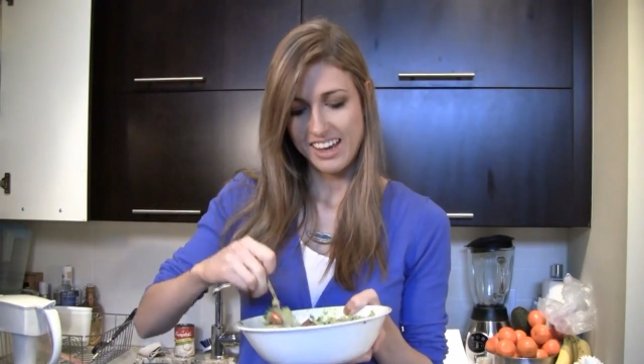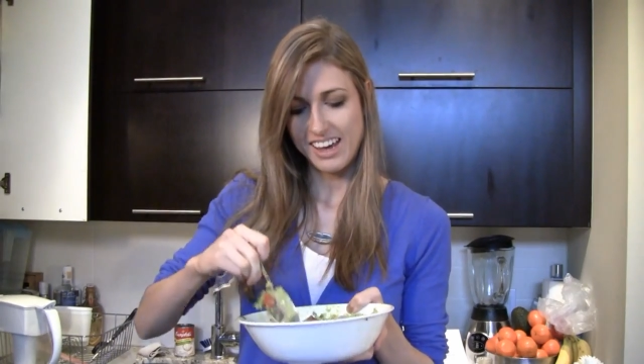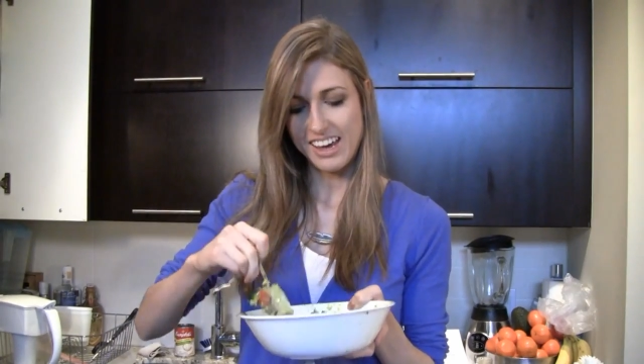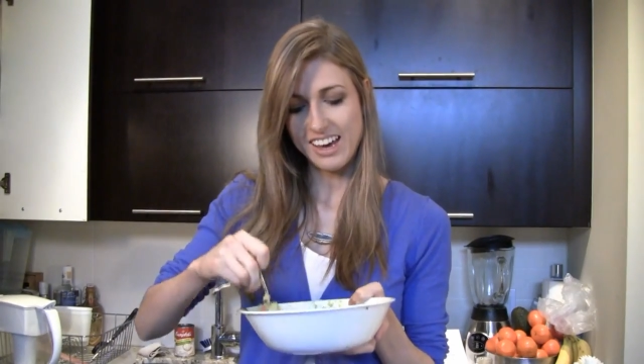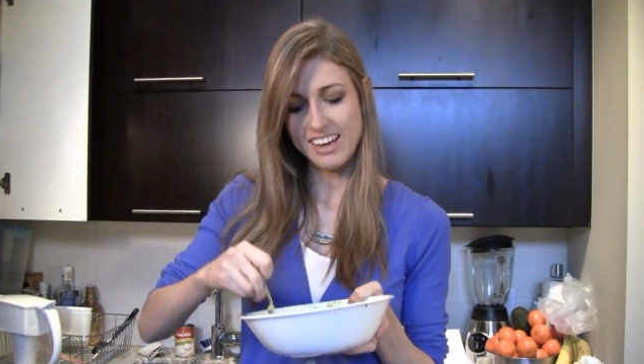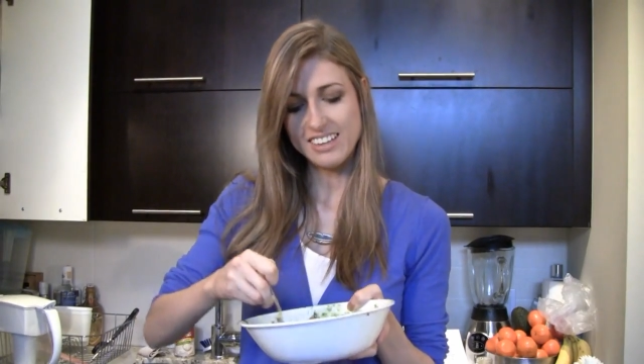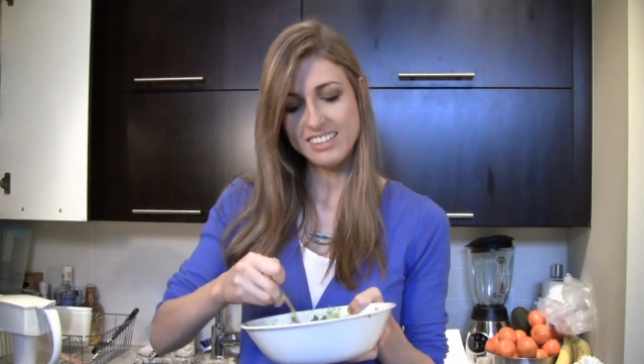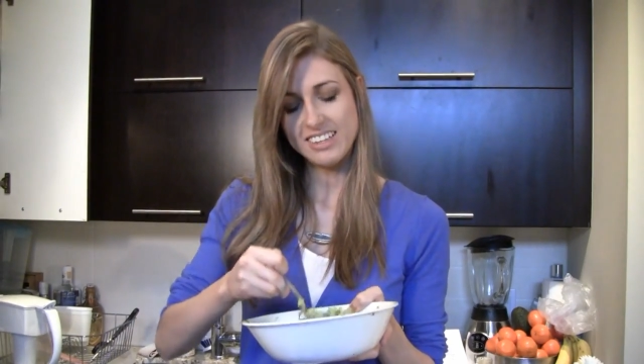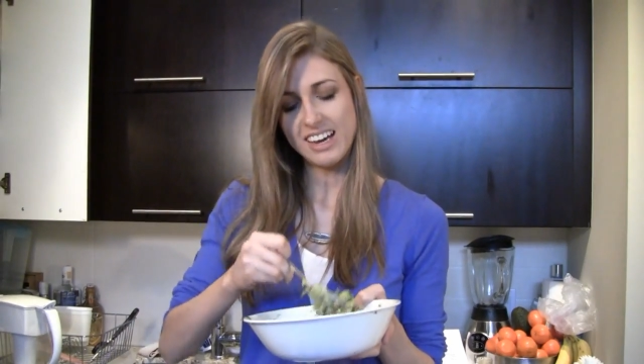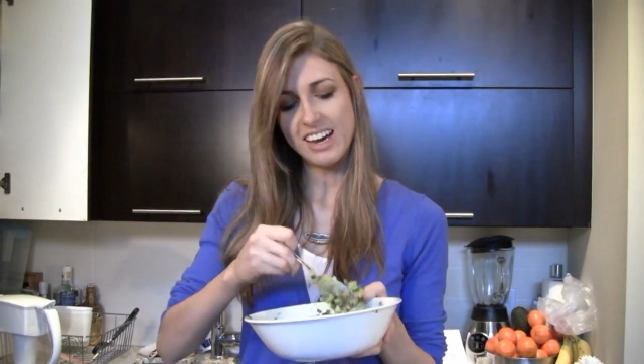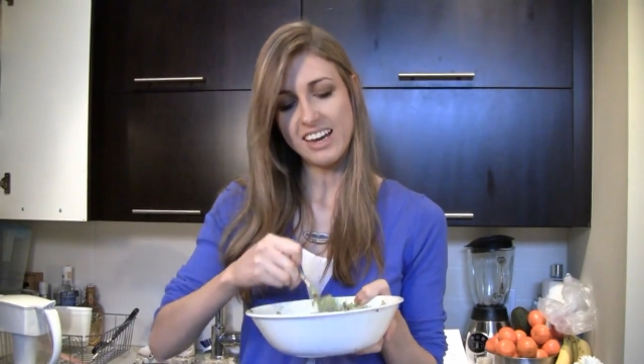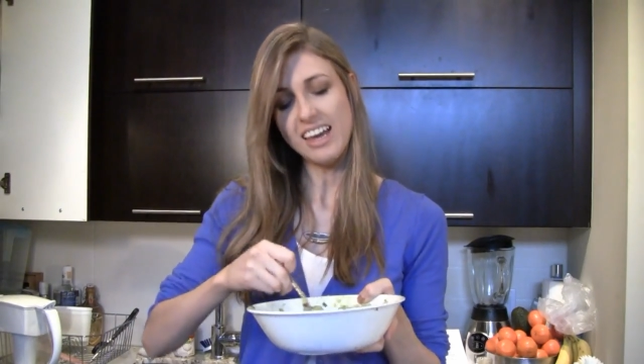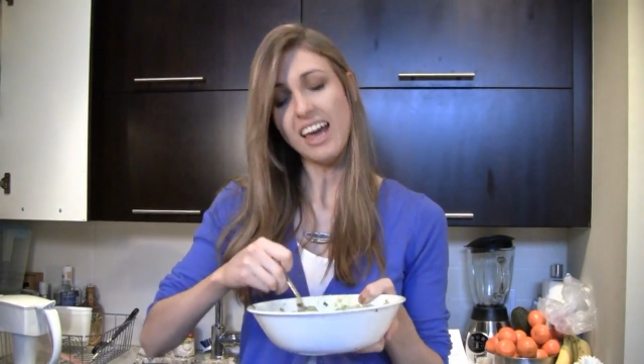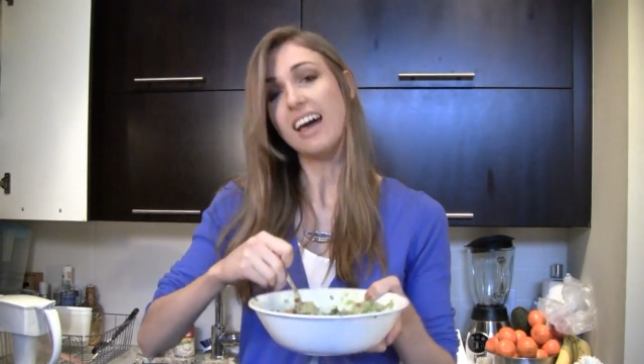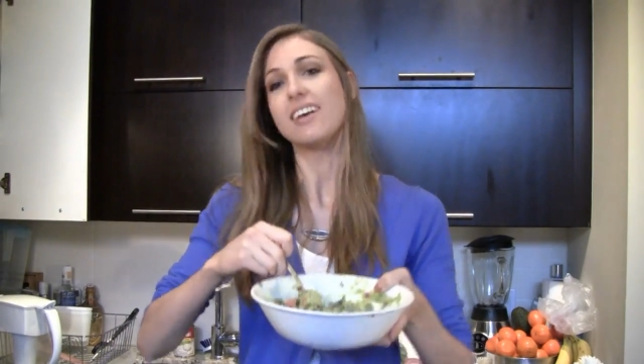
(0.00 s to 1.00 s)
And
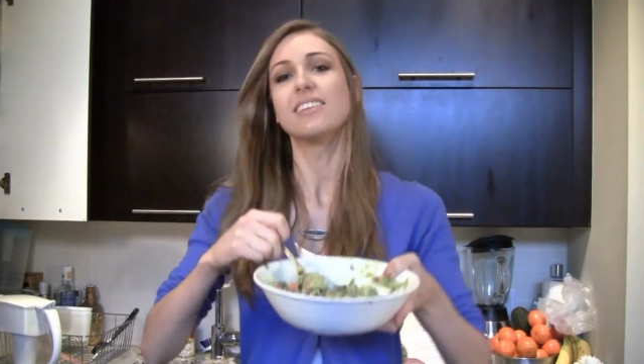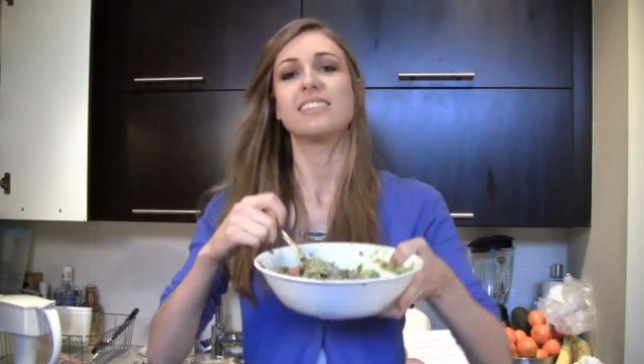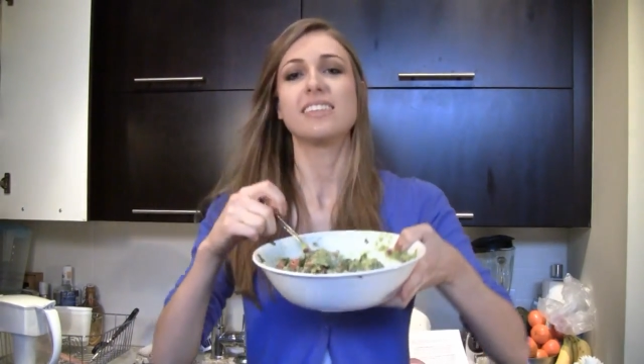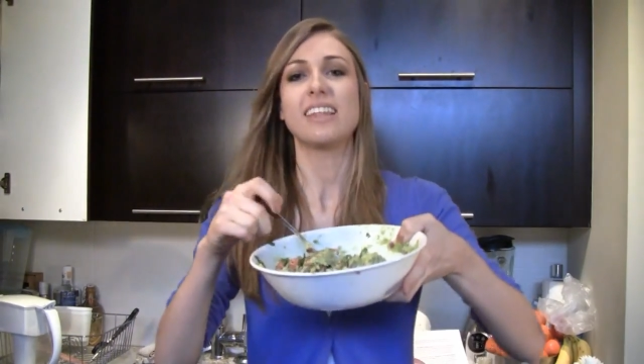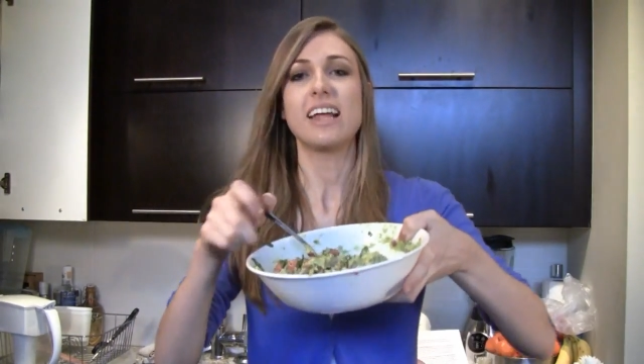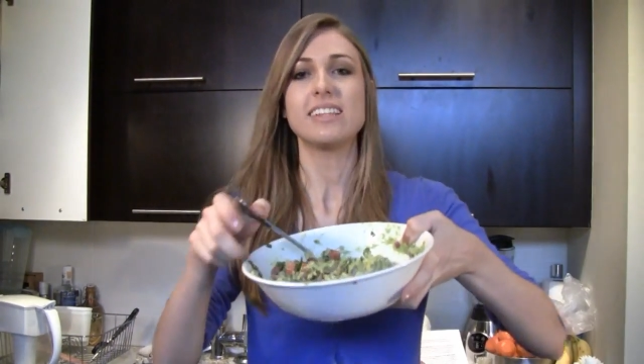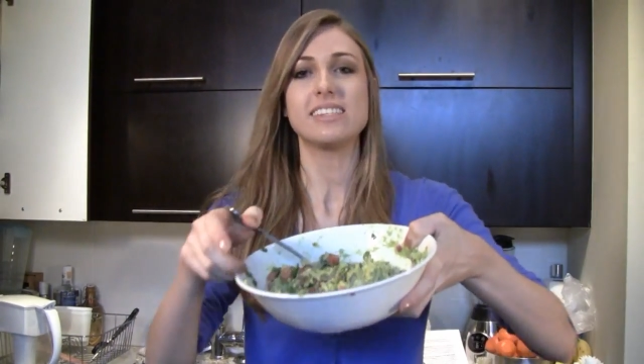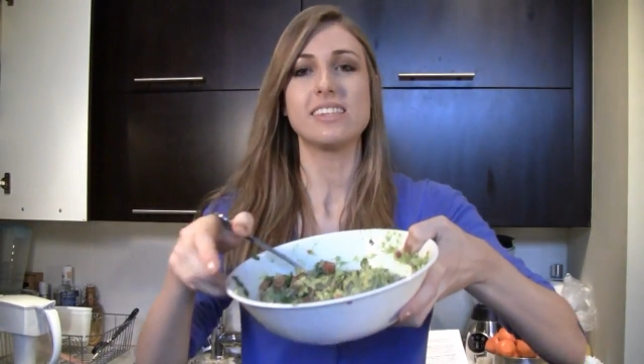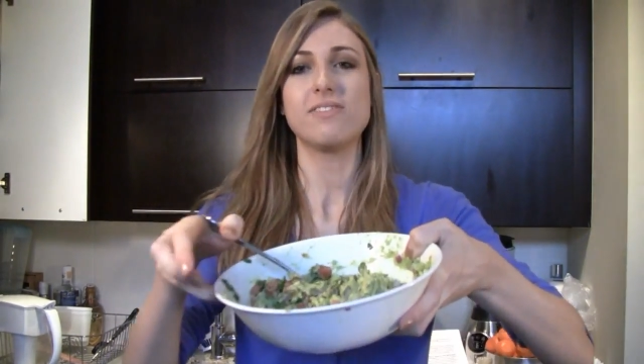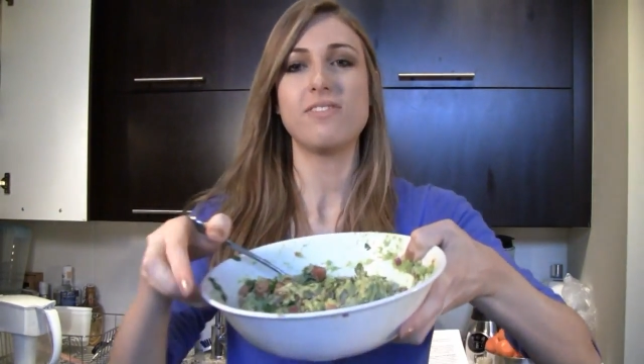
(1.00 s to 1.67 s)
yeah, so that's the